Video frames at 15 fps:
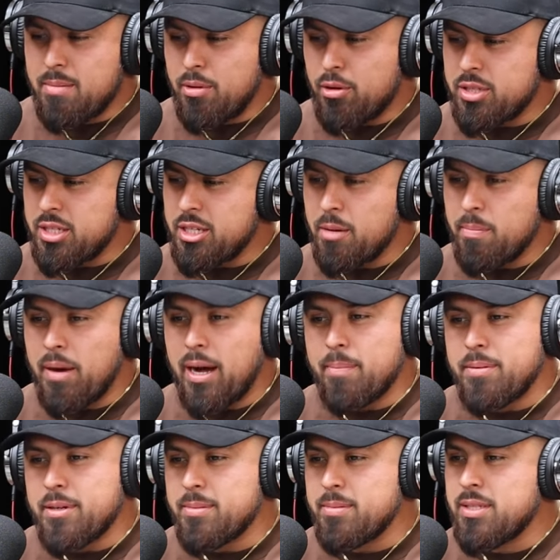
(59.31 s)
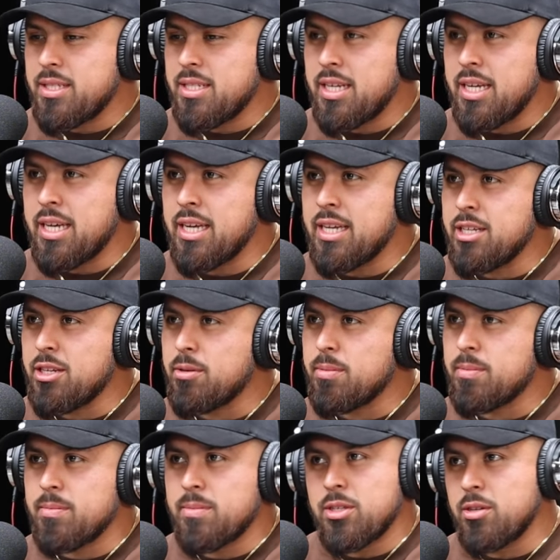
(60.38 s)
posting your pop ups and
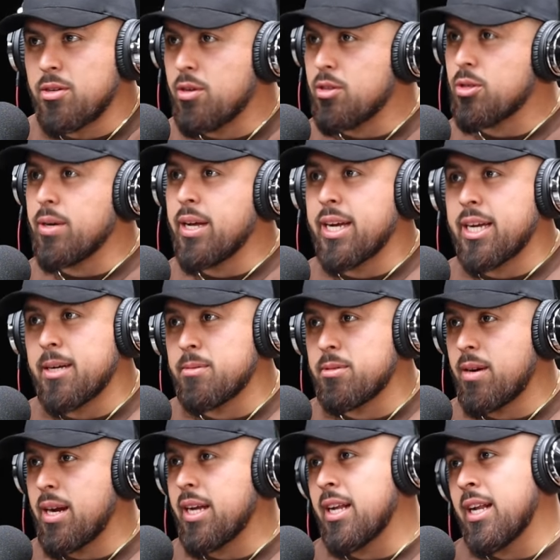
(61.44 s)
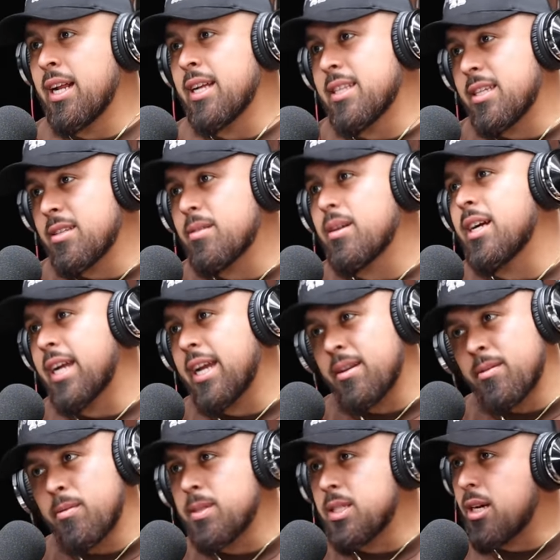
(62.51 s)
you you go through hiccups, right? And I think
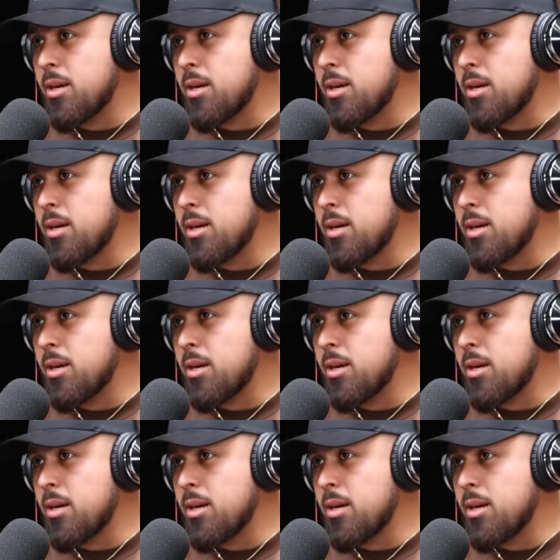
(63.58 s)
again, when we